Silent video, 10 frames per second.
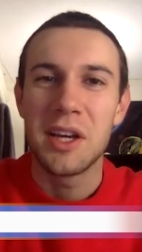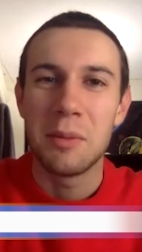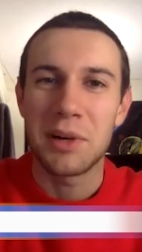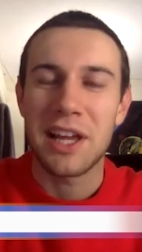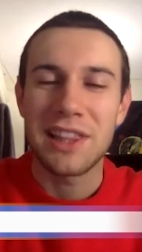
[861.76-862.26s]

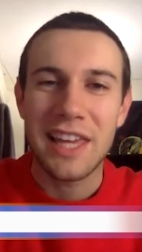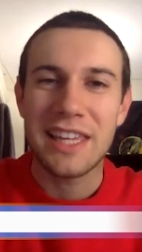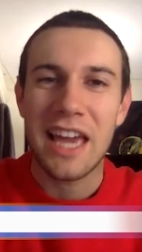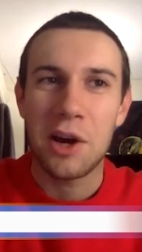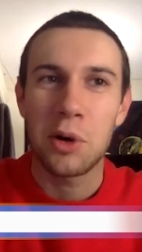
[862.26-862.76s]
But I like
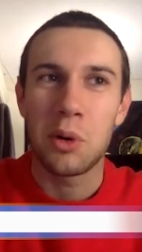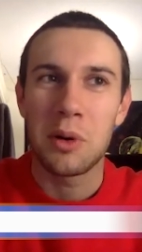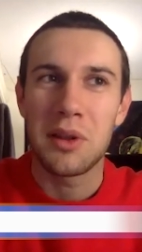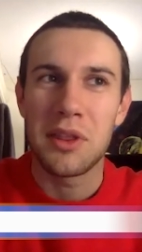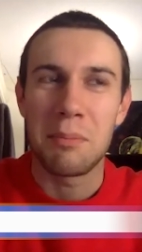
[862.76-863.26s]

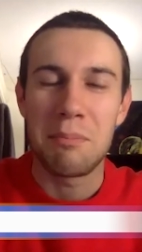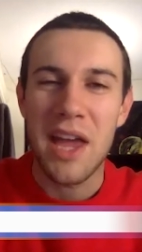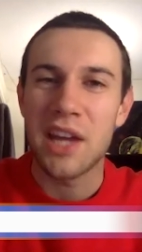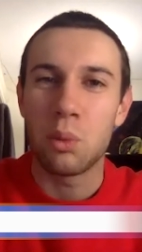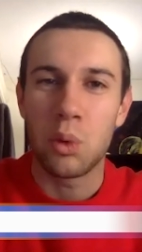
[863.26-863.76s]
how the
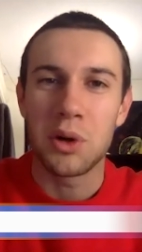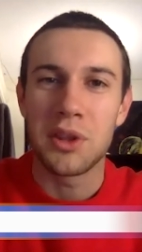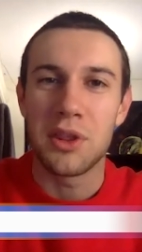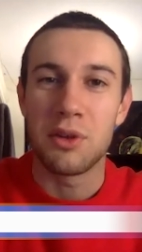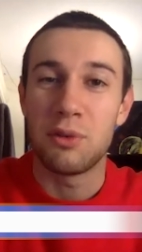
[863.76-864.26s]
men
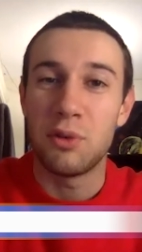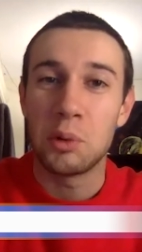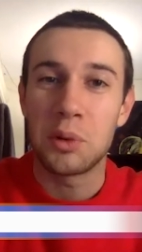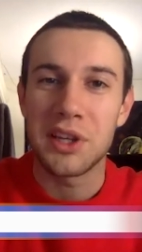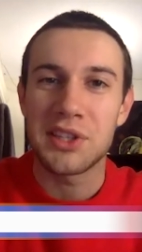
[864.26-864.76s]
weren't the
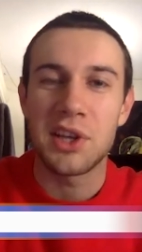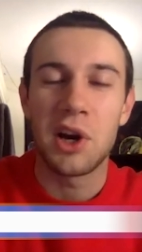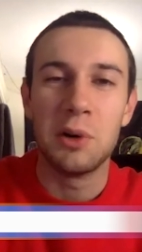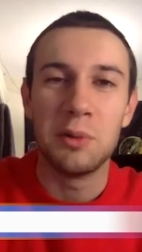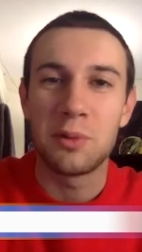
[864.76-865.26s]
focus
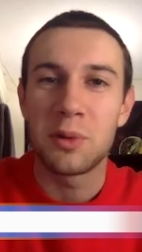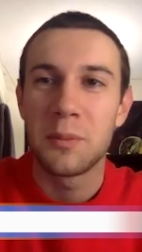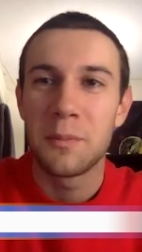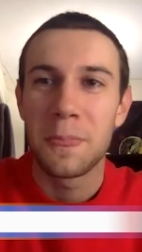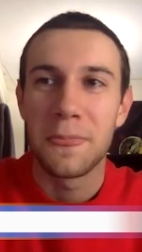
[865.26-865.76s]
of
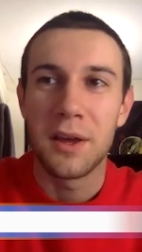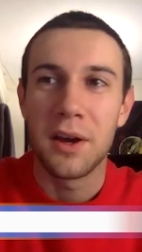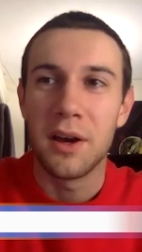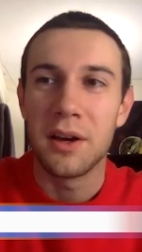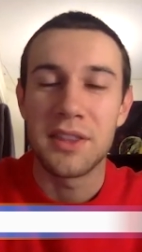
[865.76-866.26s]

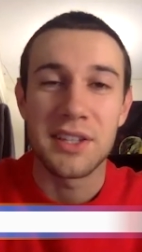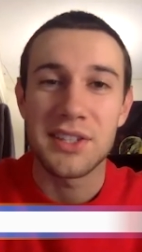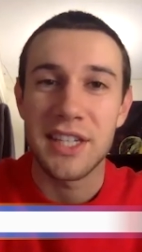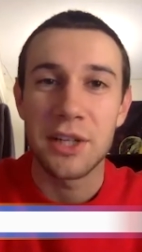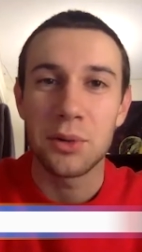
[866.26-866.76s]
the the
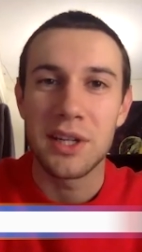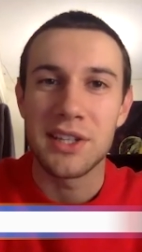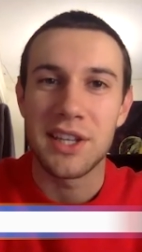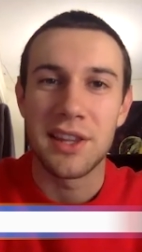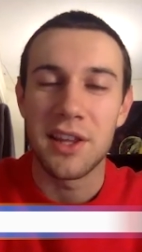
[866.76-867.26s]

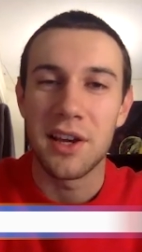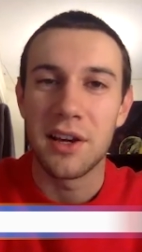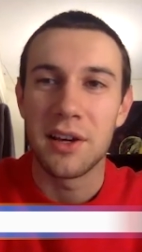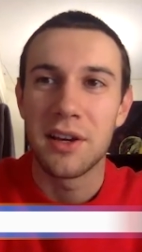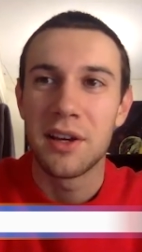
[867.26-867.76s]
series and
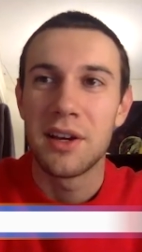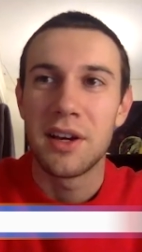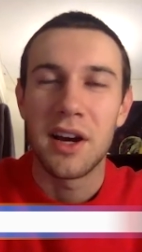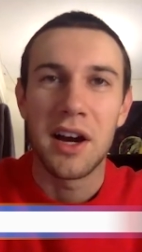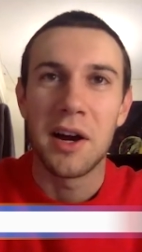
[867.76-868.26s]
the
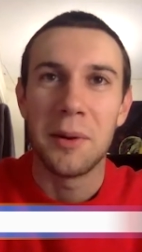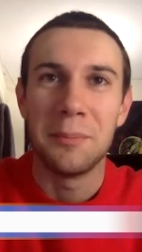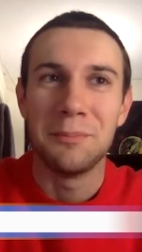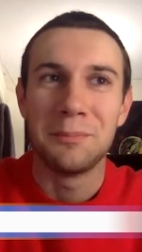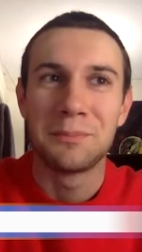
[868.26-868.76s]

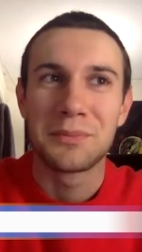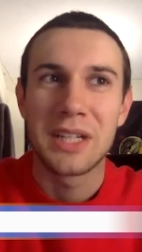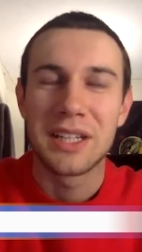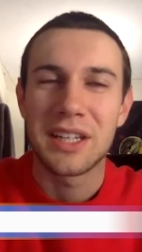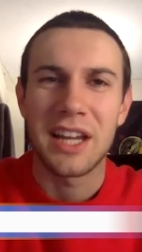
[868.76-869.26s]
um,
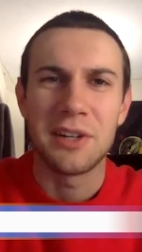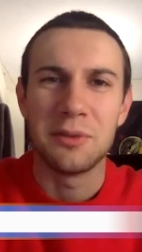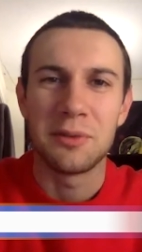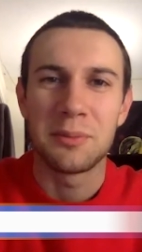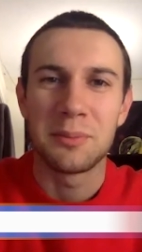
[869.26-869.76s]
kind
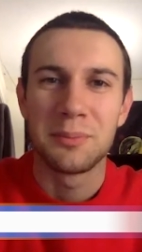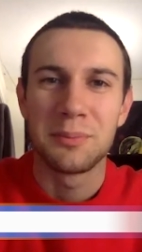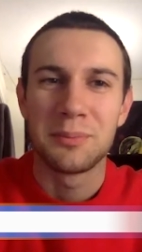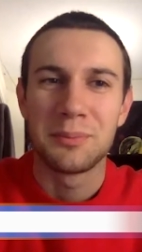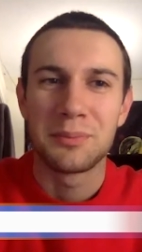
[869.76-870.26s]
of
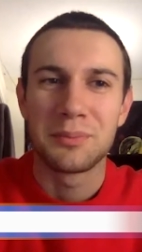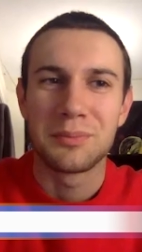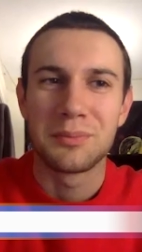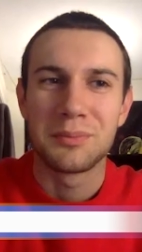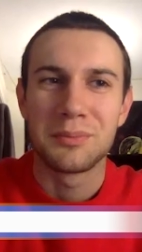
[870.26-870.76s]

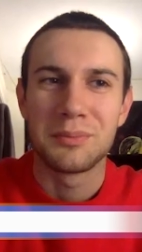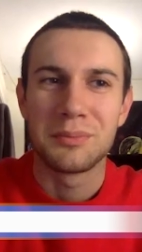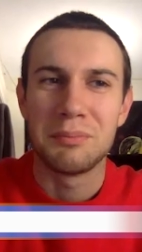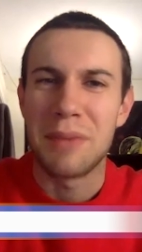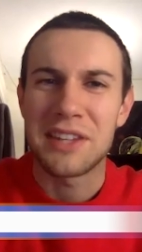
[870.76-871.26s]

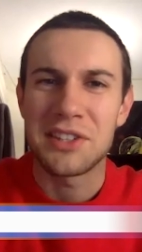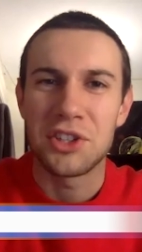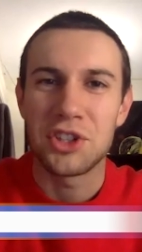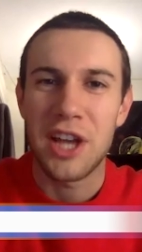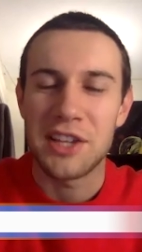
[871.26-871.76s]

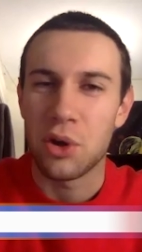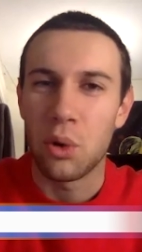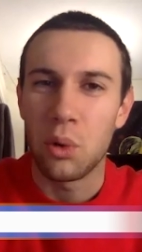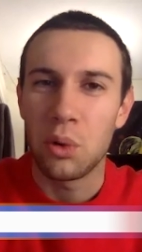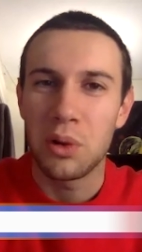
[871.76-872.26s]
message as a
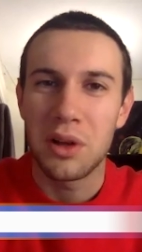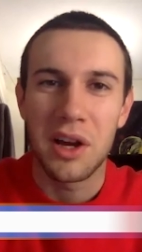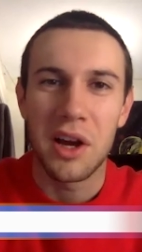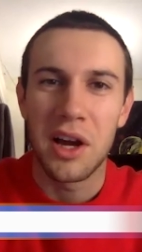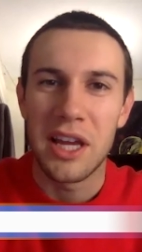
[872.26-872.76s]
whole.
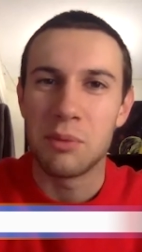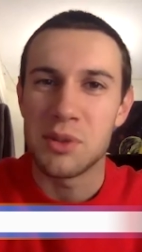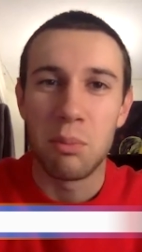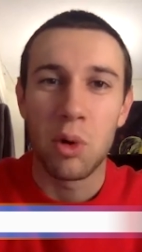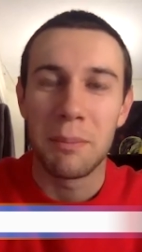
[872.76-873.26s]
Uh, it was
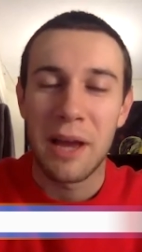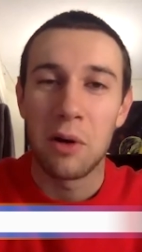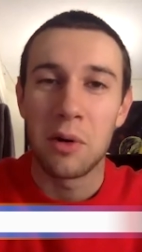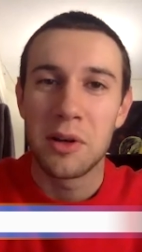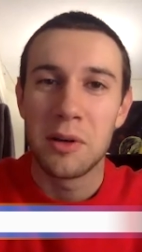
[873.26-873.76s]
more
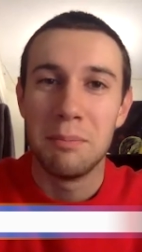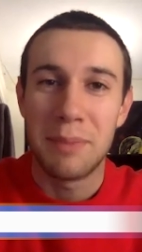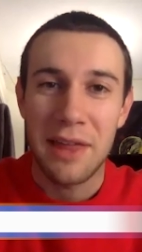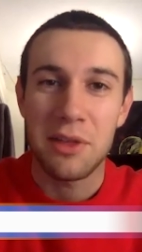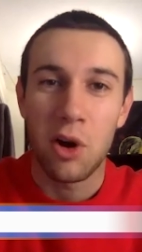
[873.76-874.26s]
about
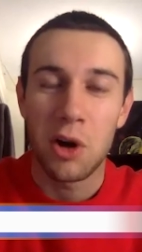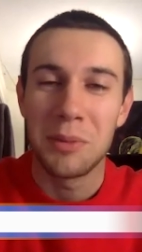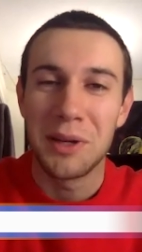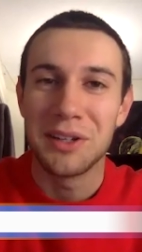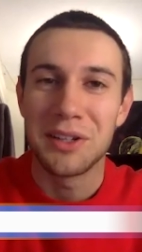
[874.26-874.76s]
Beth
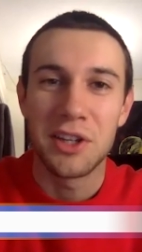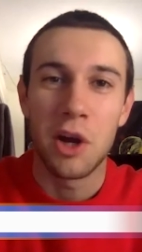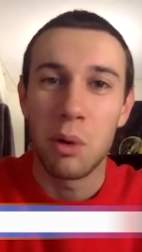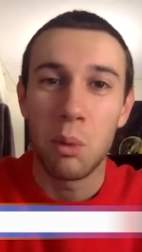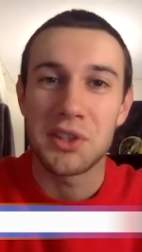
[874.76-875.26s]
Harmon. You
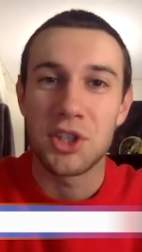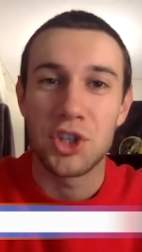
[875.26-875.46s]
know, it wasn't